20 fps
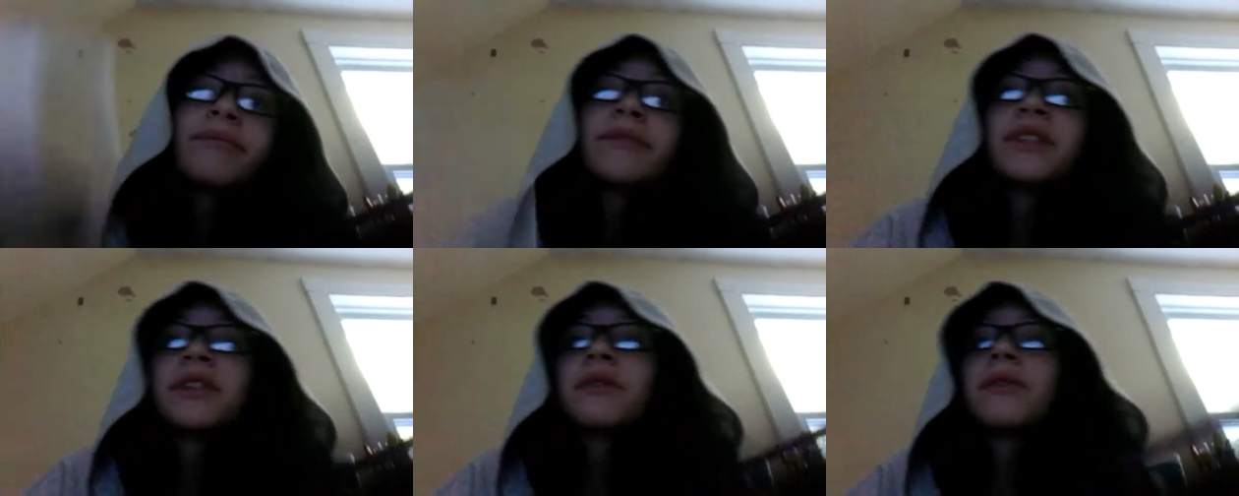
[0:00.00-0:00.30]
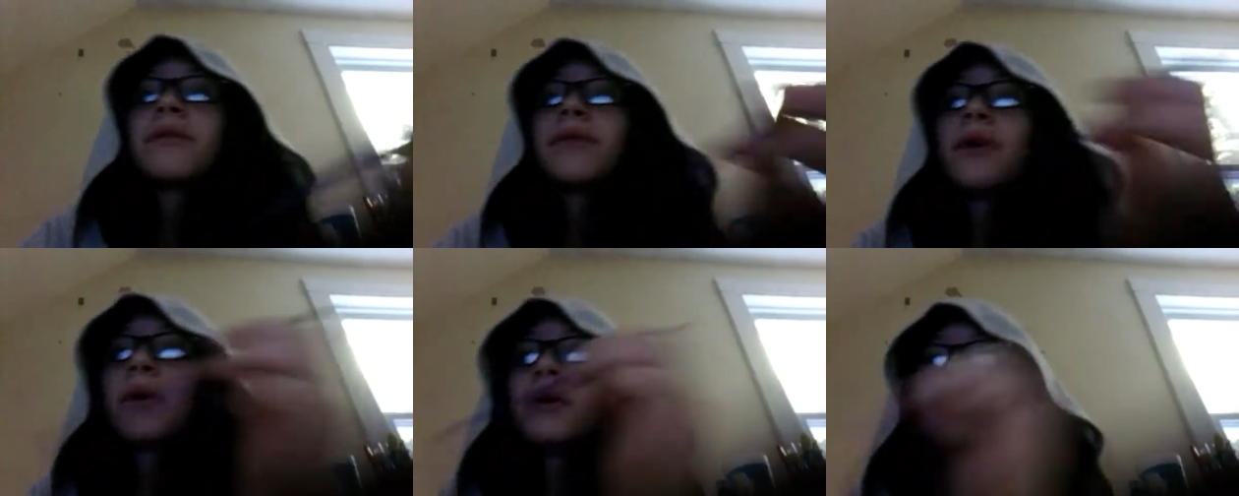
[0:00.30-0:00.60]
So
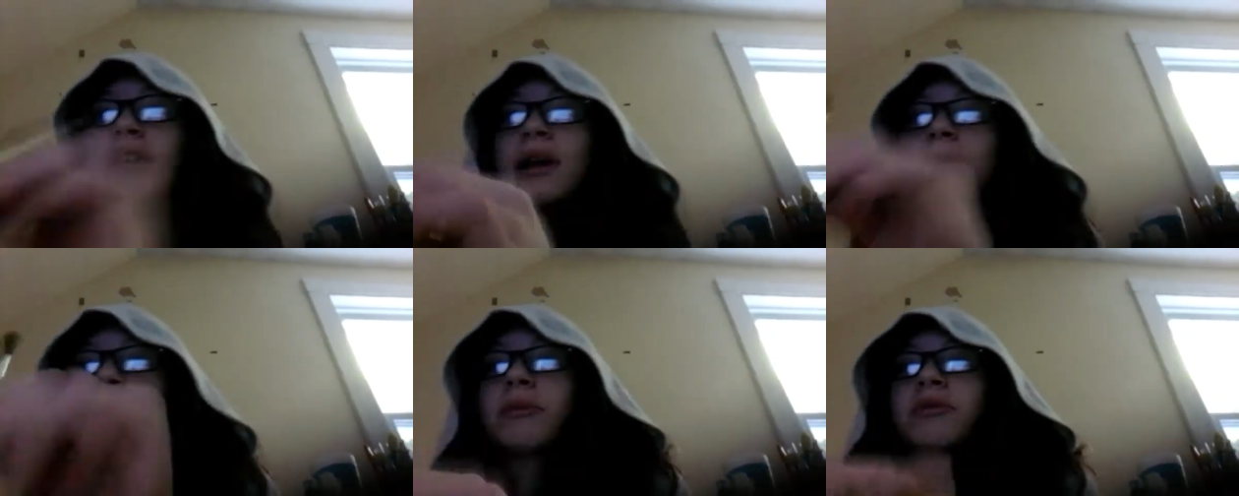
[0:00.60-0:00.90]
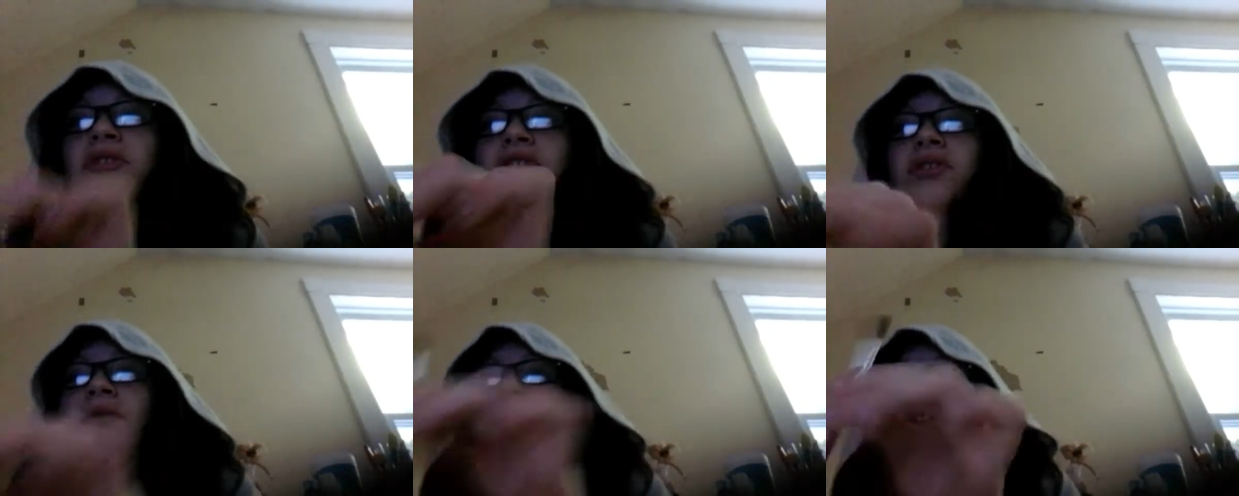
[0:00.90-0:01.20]
if the whole time I'm
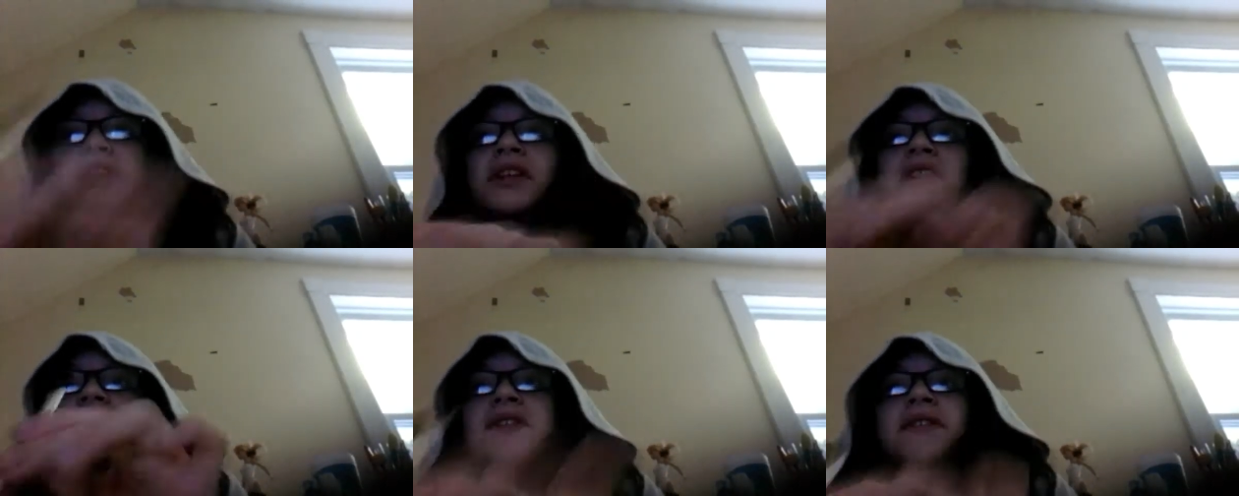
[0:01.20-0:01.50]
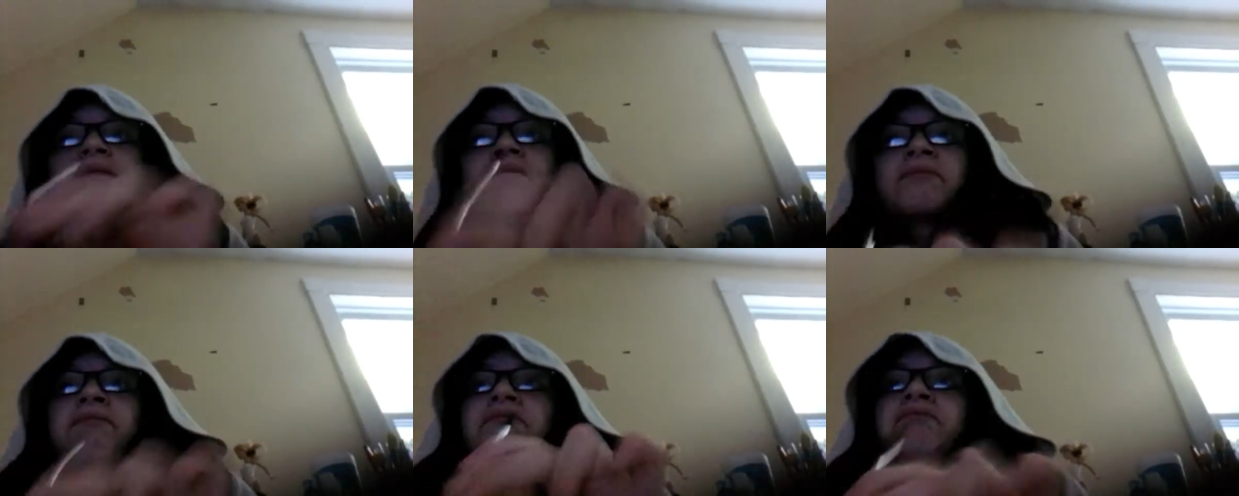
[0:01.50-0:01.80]
just doing this,
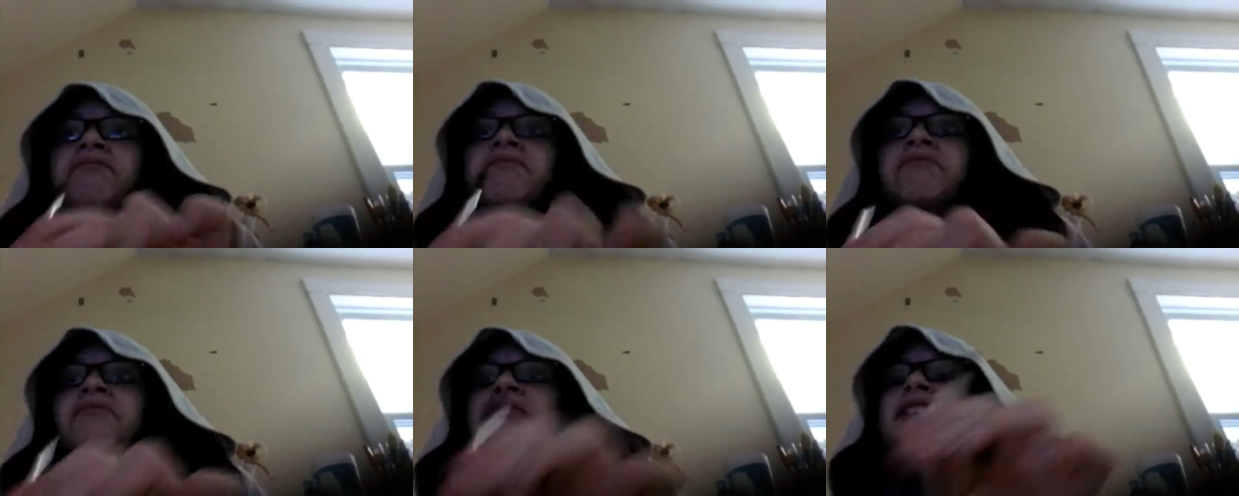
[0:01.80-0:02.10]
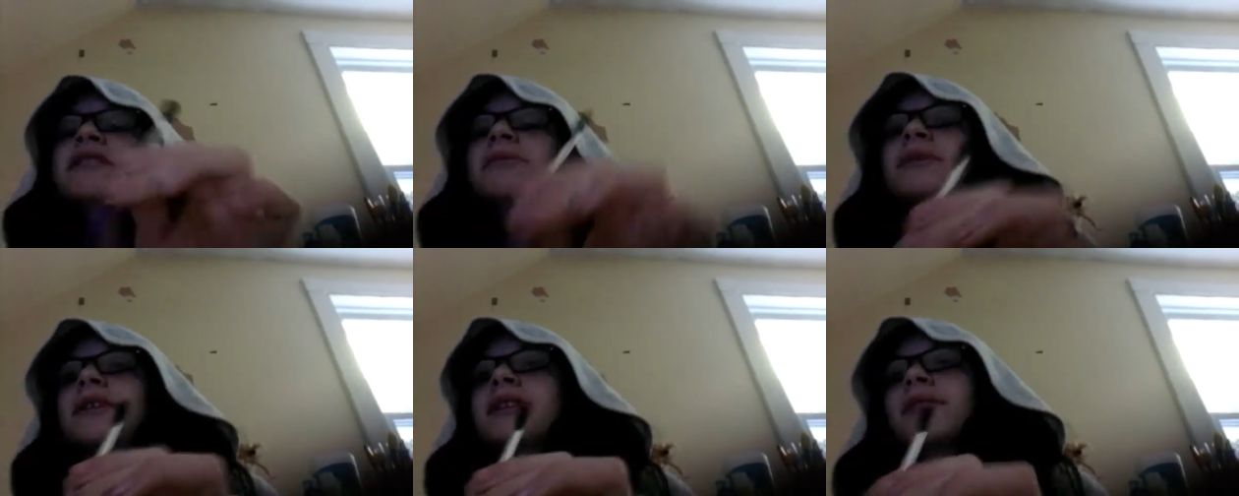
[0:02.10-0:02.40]

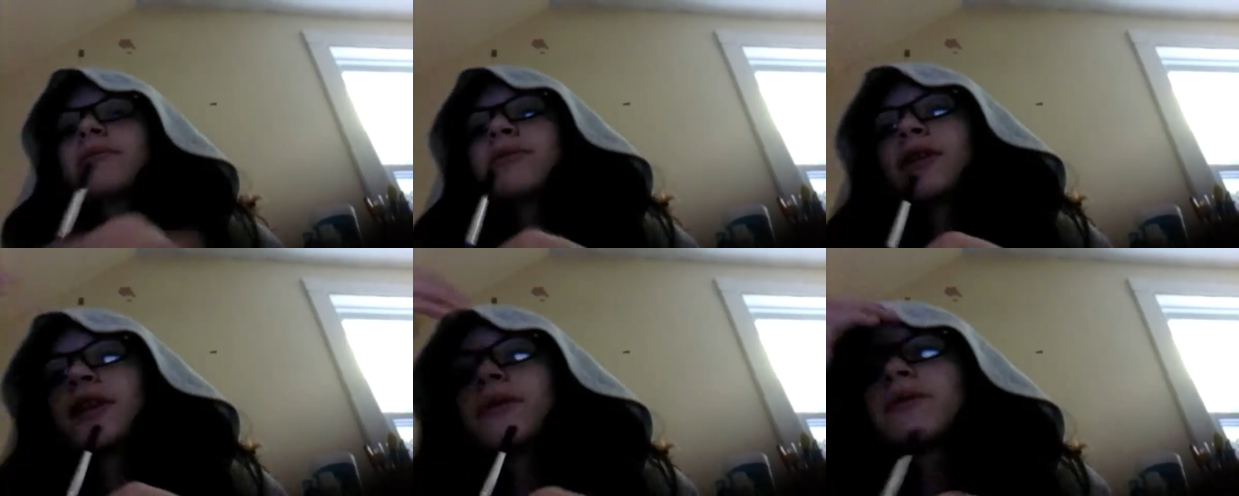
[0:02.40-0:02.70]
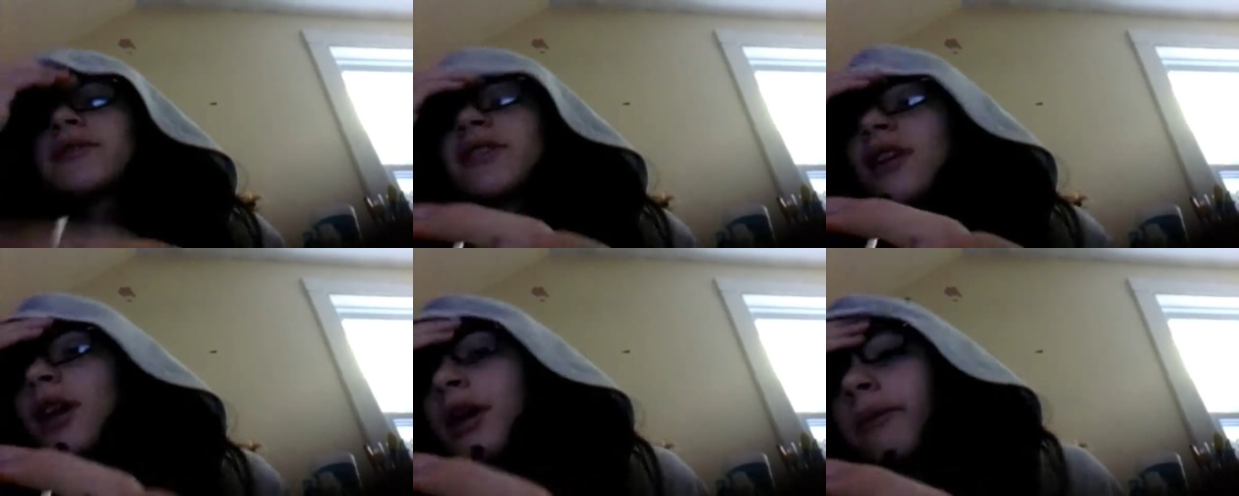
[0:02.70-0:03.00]
it's because I'm playing
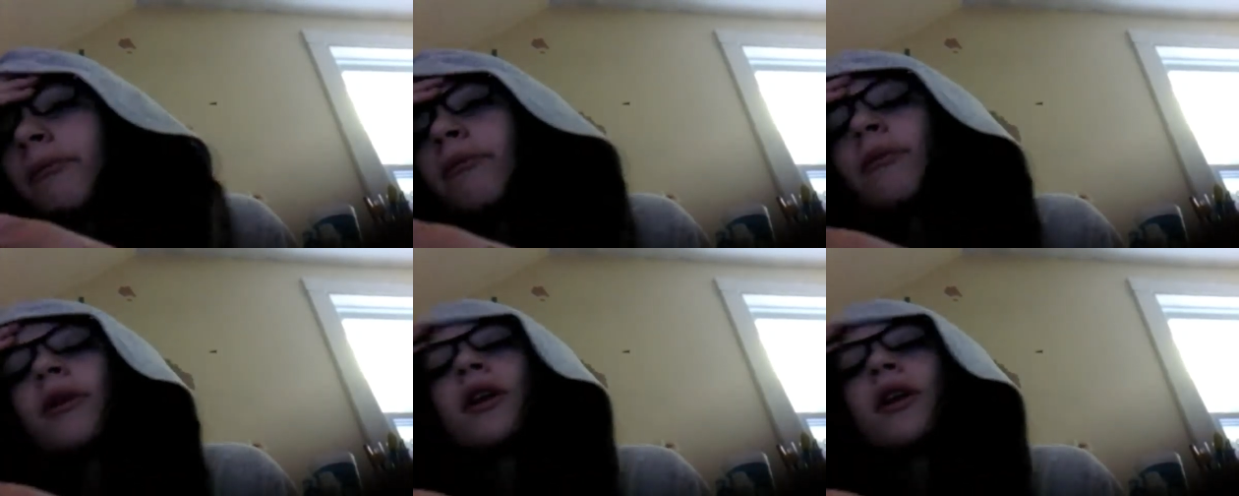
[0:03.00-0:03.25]
with slime.